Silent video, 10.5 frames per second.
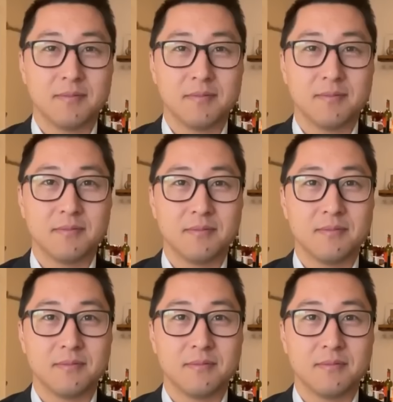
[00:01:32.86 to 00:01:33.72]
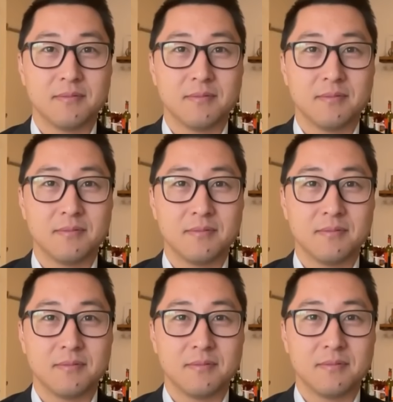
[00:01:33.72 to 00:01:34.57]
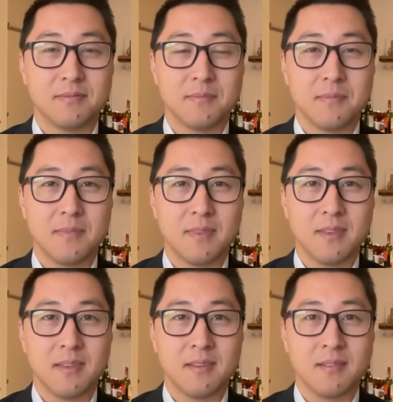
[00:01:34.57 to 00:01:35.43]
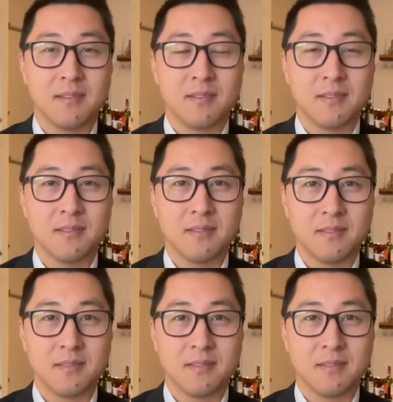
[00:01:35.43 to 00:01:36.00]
(silent)